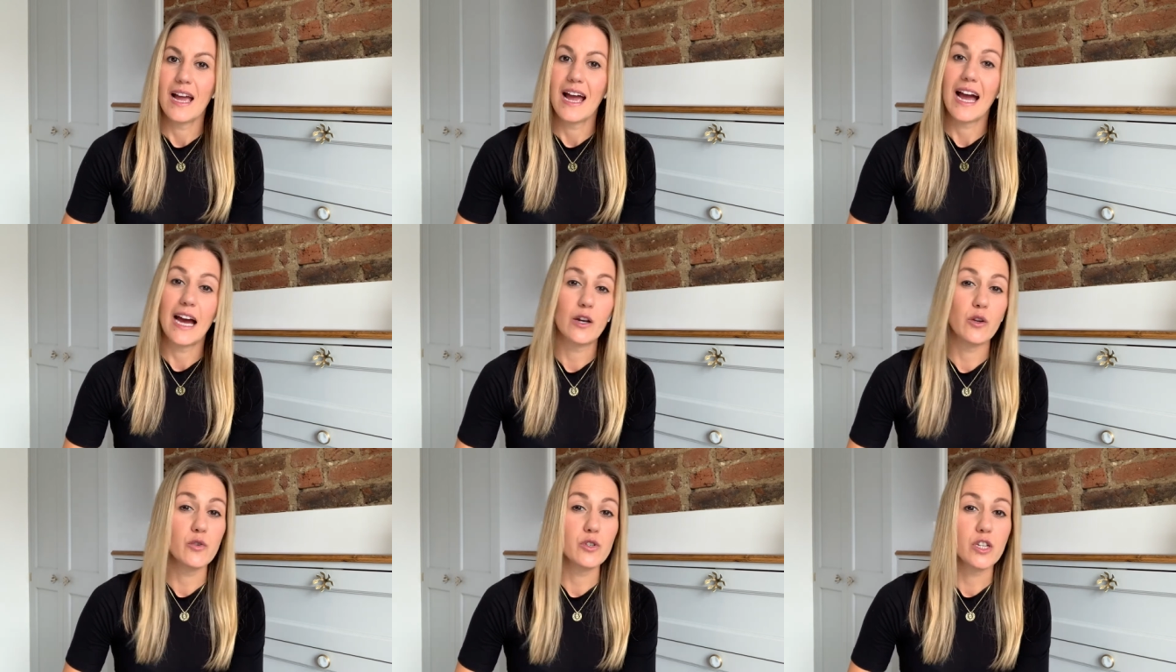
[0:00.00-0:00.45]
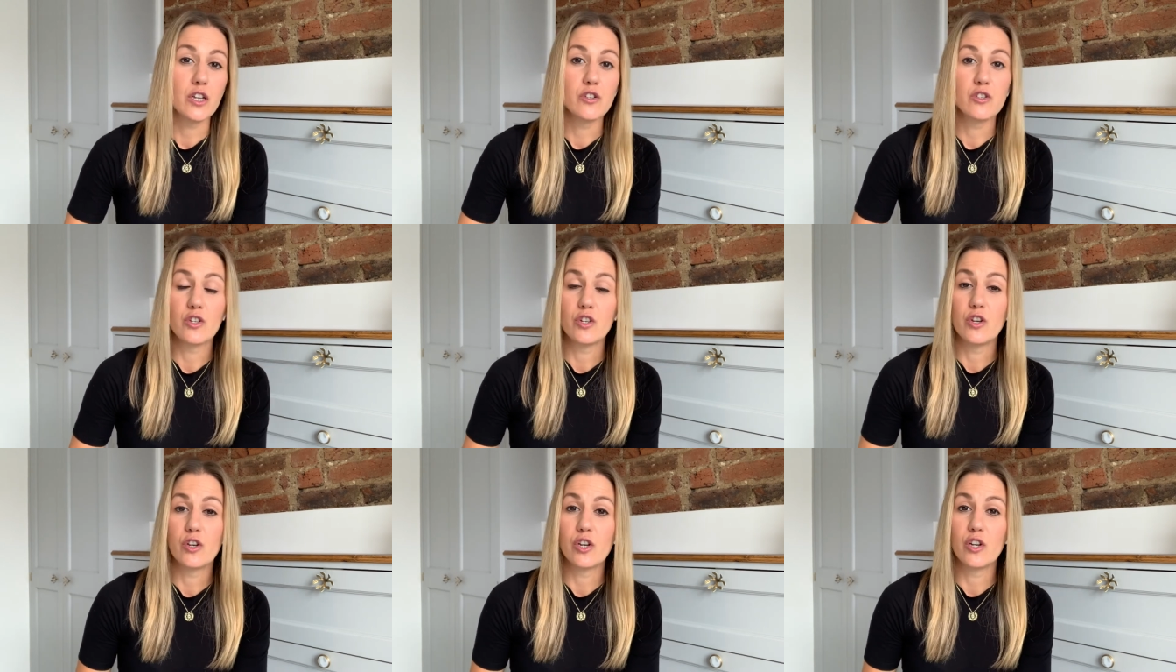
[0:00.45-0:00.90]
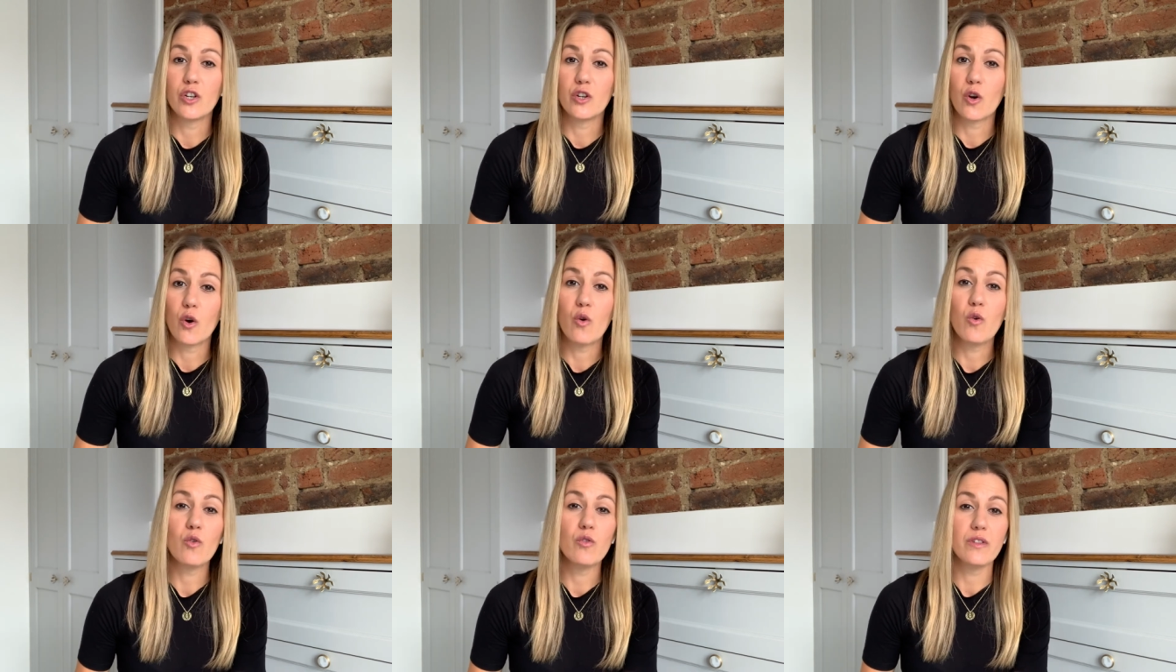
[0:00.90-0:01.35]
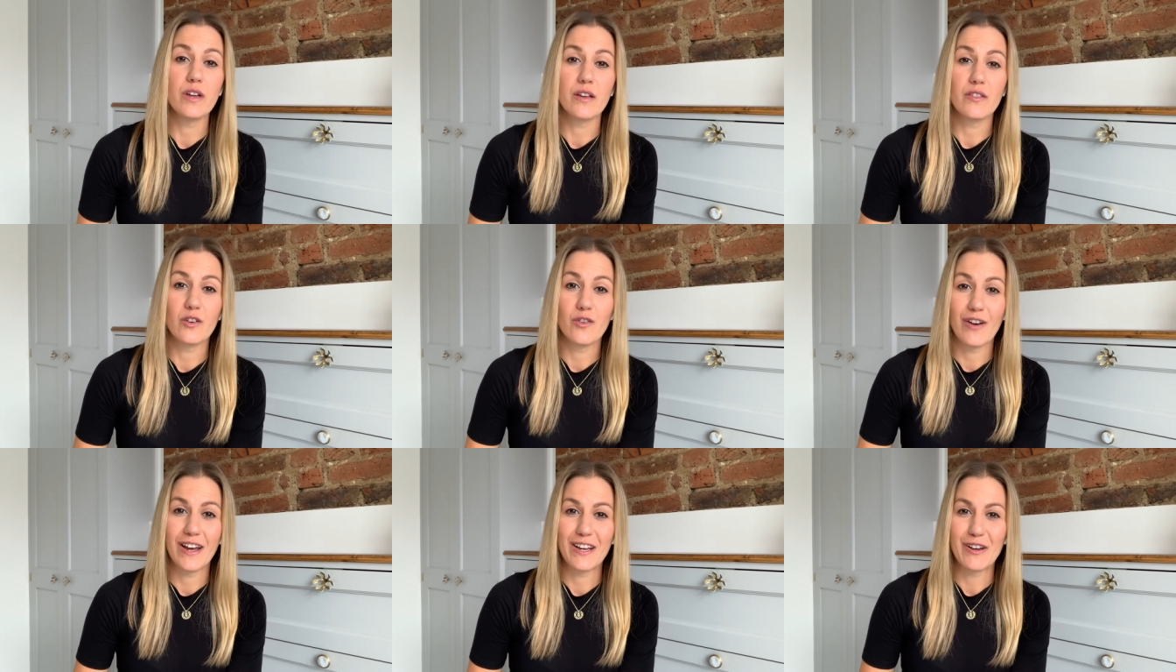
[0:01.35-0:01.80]
and also so you can look at all the
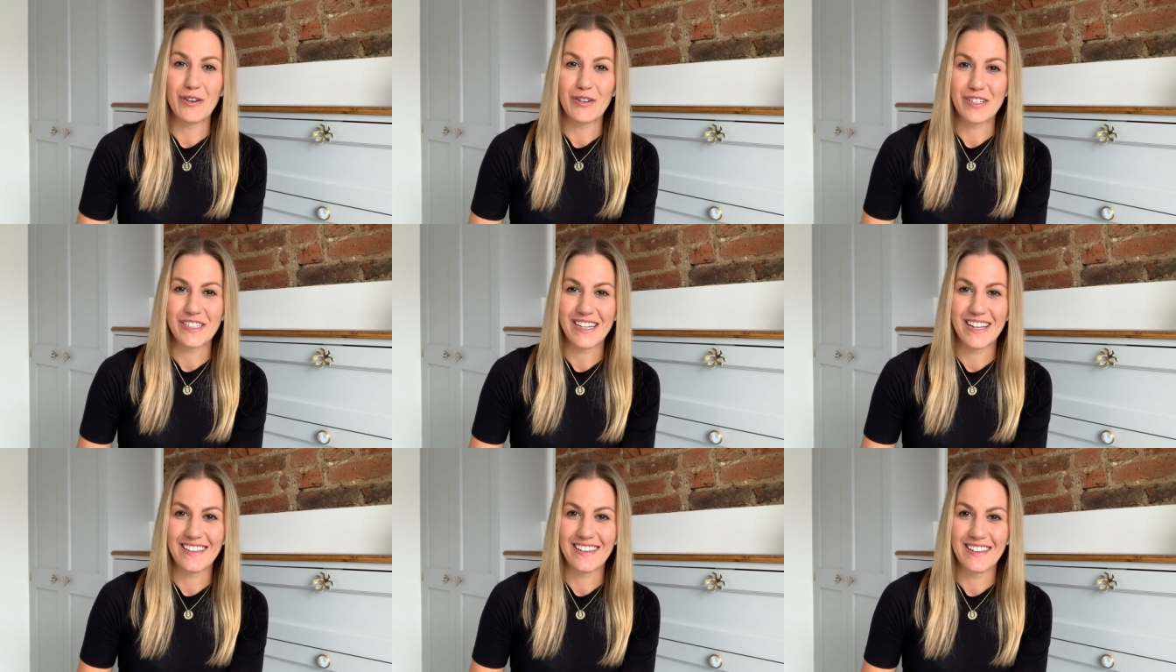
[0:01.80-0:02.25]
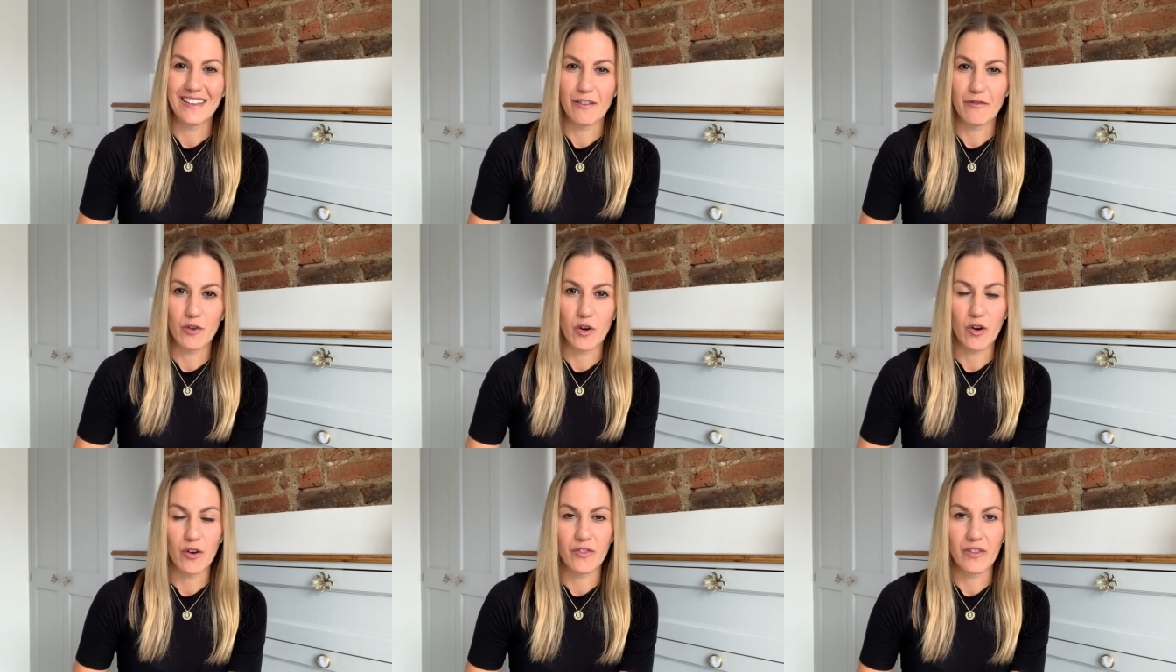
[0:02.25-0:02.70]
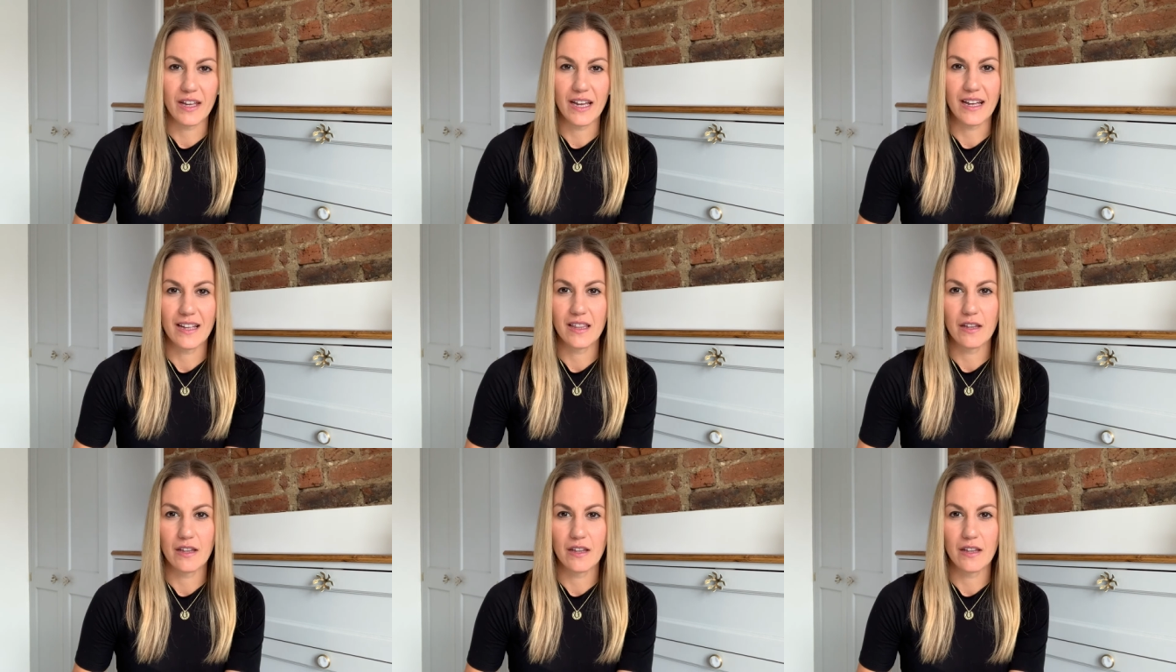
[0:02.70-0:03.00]
other great content that they've got on there.